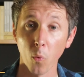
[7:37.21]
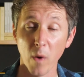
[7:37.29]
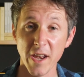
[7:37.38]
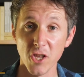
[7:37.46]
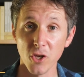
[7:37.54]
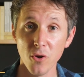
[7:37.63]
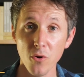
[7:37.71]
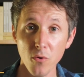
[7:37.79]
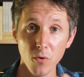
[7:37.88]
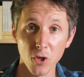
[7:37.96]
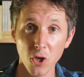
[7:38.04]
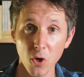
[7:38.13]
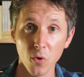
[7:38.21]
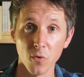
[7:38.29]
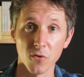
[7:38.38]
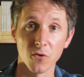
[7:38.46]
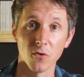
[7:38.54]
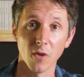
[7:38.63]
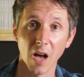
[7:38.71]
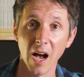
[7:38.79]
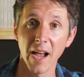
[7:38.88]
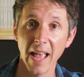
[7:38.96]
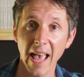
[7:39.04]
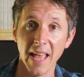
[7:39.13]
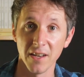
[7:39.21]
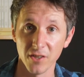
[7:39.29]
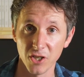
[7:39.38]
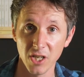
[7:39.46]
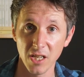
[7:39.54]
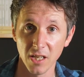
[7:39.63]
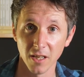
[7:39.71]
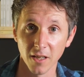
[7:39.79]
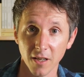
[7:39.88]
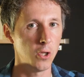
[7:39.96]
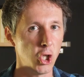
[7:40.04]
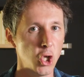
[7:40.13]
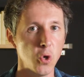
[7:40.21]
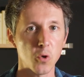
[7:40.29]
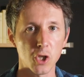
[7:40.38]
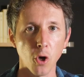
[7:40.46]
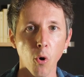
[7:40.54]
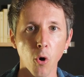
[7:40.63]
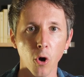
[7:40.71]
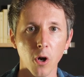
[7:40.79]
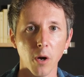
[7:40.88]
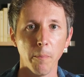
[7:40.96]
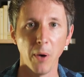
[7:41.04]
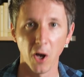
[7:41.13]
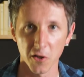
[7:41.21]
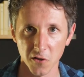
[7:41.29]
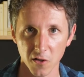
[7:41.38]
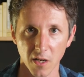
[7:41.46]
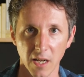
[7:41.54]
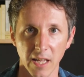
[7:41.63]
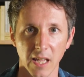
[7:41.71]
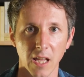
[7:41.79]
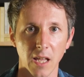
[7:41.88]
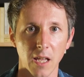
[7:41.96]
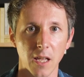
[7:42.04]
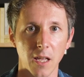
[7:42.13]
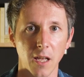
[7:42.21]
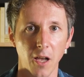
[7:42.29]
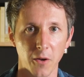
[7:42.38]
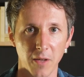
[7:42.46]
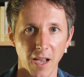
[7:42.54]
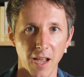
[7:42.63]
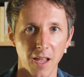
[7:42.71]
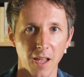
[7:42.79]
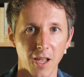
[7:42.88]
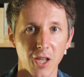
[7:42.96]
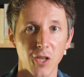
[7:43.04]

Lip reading: When you use ing, you talk personally, okay?